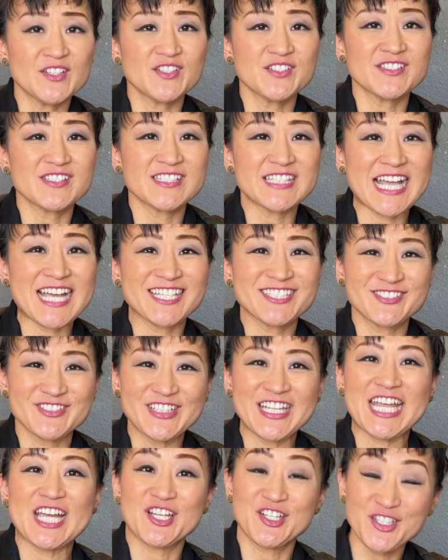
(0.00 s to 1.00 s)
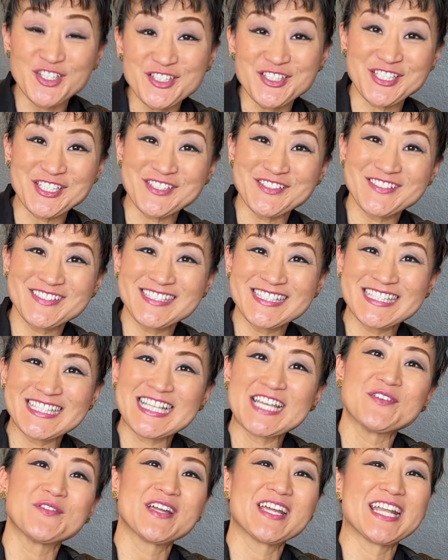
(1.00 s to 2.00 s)
news is actually a good news
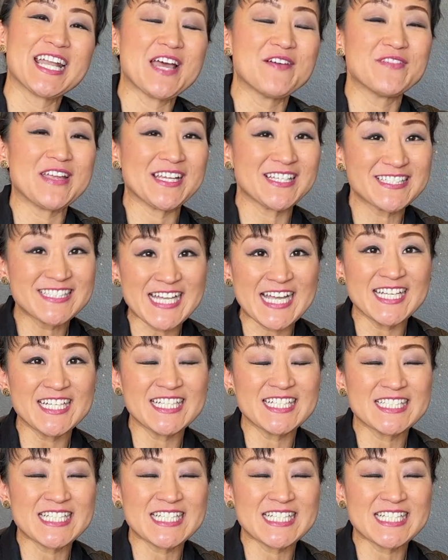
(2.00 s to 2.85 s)
that we're gonna have an exciting